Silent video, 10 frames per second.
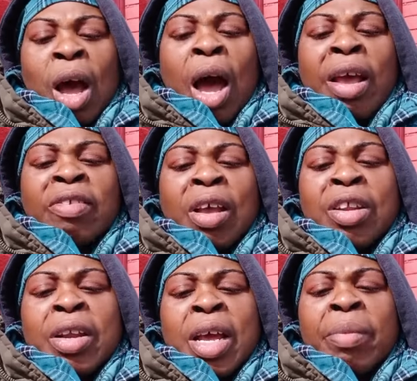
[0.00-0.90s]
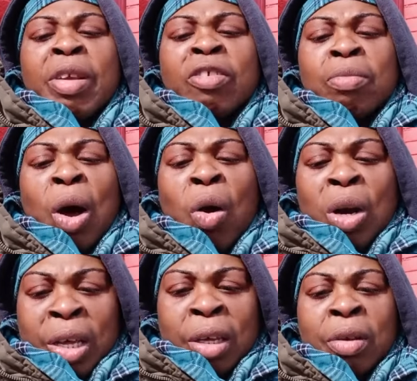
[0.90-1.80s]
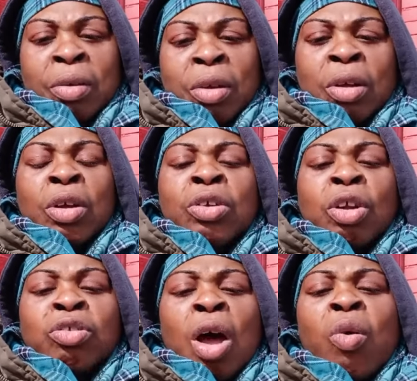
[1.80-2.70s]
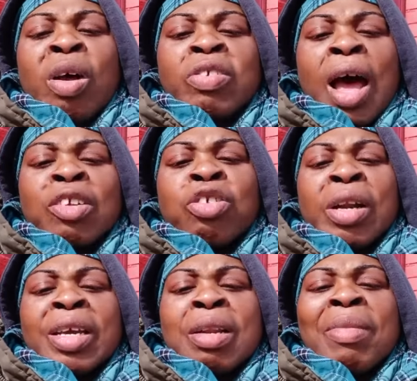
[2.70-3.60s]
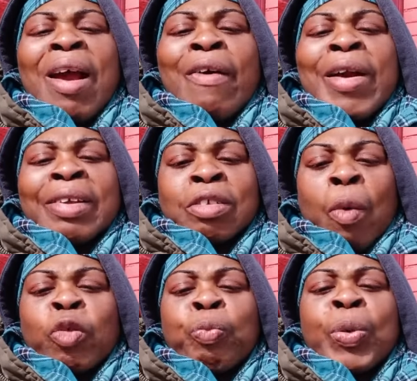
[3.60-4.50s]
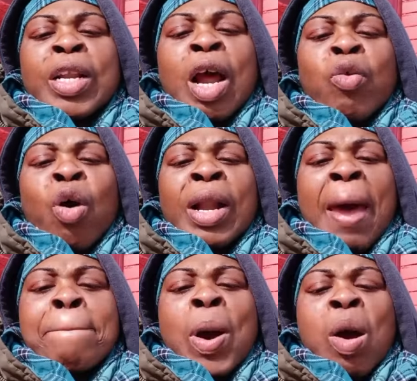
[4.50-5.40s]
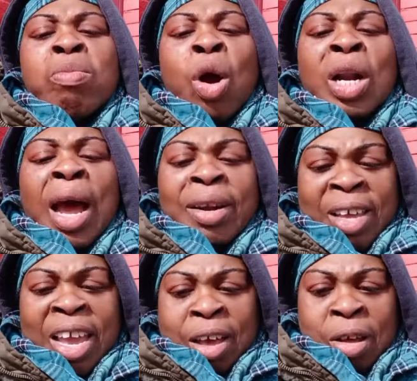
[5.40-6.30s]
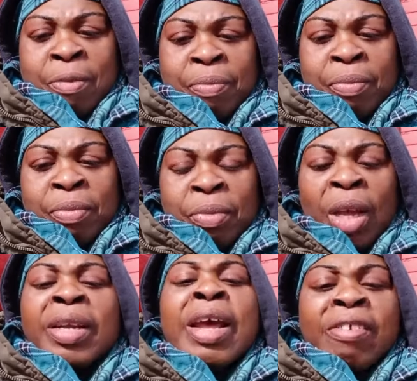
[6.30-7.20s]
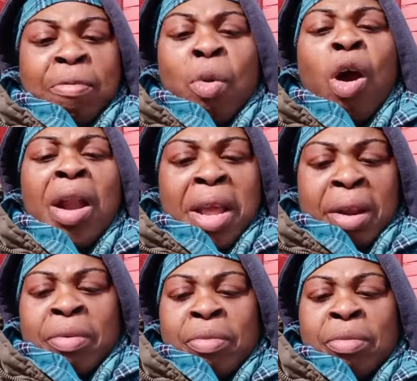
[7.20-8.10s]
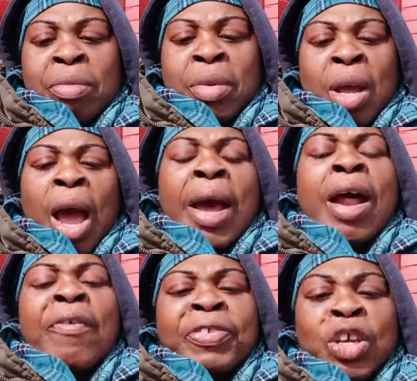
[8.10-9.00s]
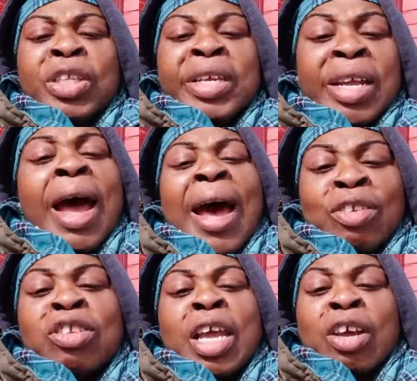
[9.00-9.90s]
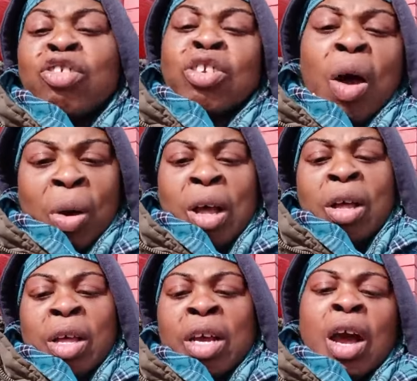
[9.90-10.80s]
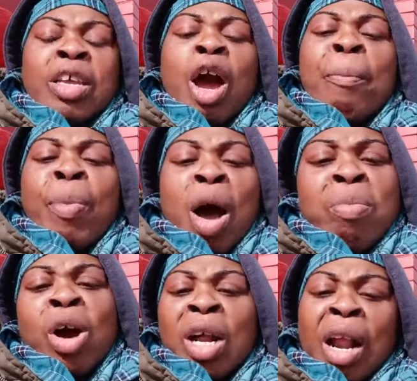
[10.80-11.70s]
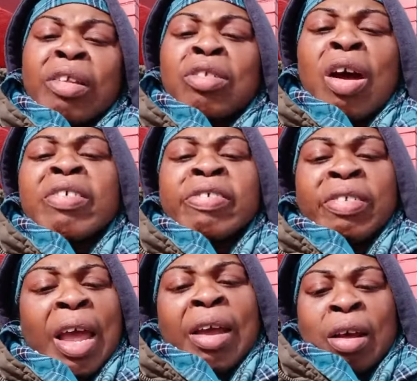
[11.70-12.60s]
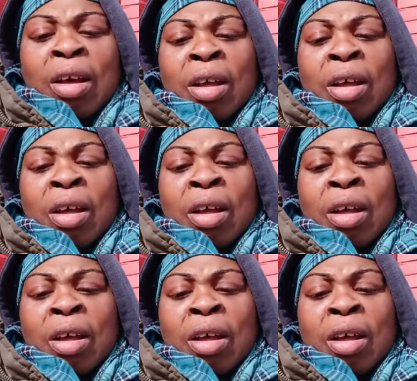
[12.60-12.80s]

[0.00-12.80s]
I said your name is Molly. Your tongue was actually in my rectum, spinning around like bumble clot gig. This morning. And after you did, I had to take a shower. Because your bumble clot tongue stink.